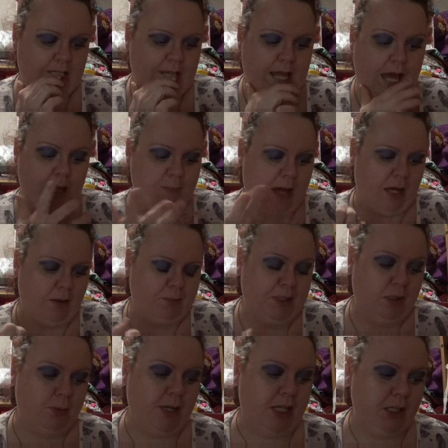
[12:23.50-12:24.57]
I'm happy
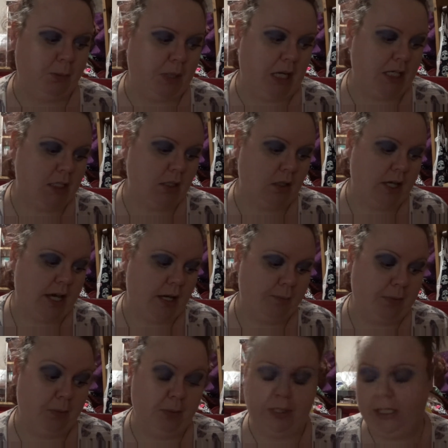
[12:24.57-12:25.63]
to pay the price on
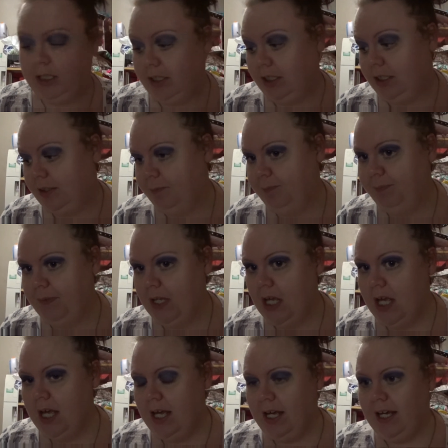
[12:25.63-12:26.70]
Happy Planner.
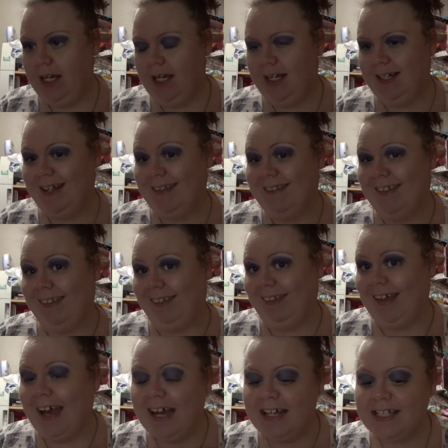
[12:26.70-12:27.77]
And the
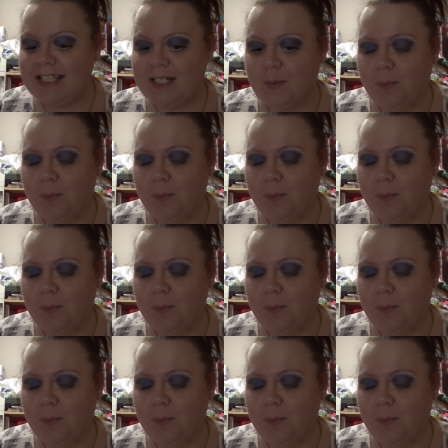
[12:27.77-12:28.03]
last